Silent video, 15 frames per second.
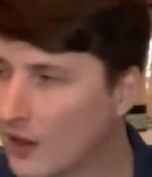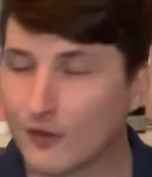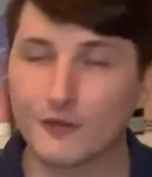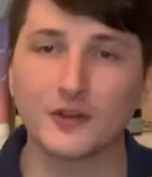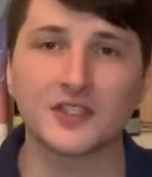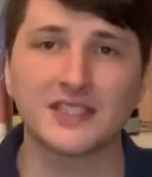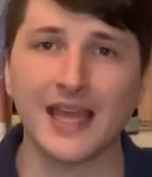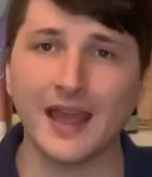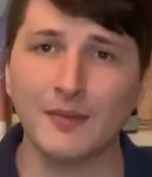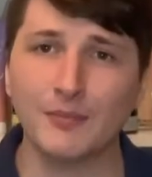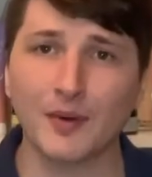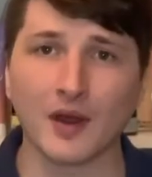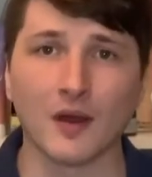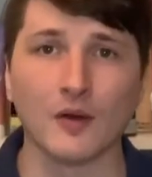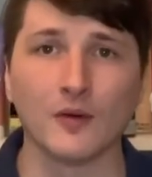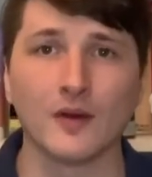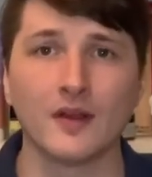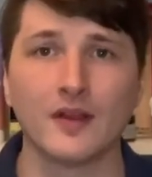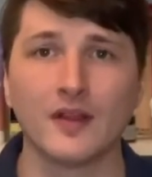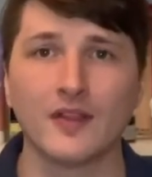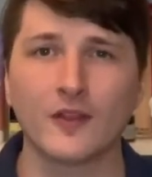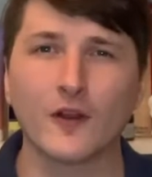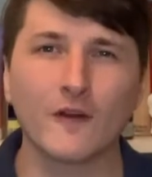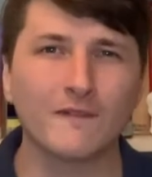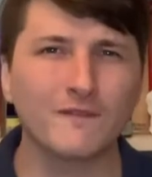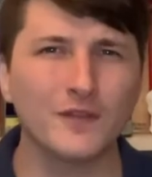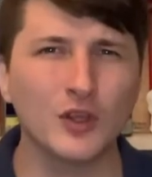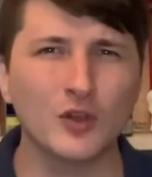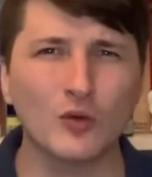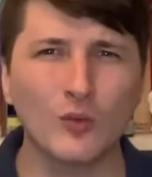For tempo, there are a
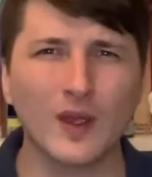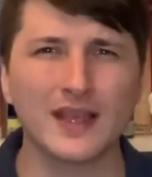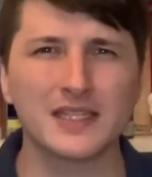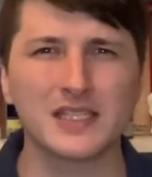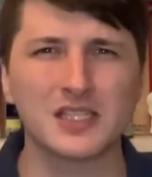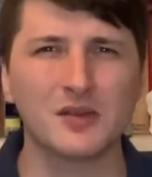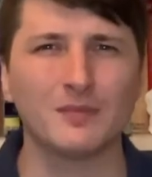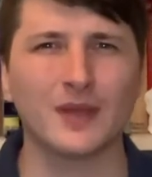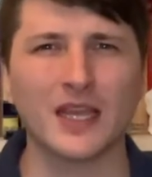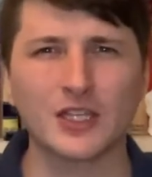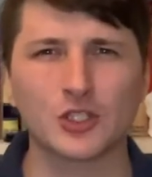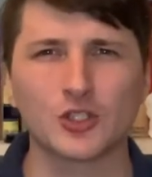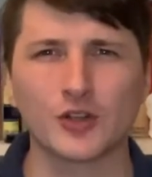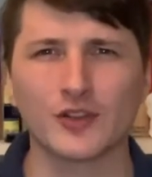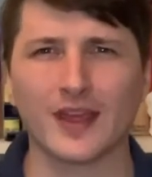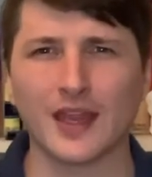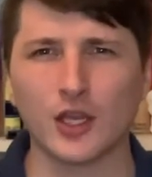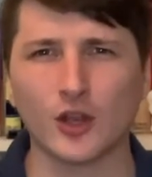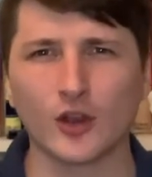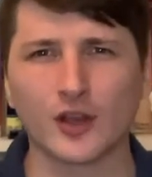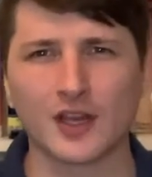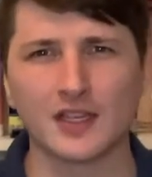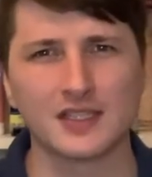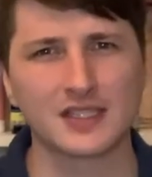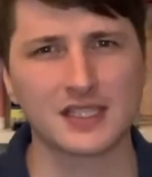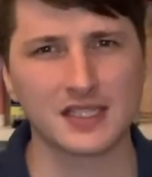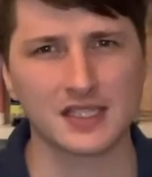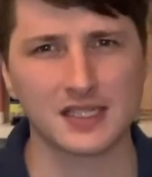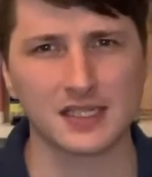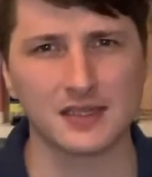few ways to make sure that you're
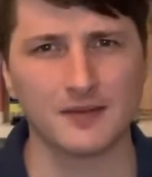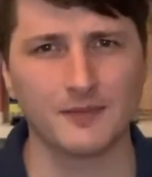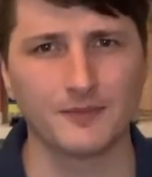consistent.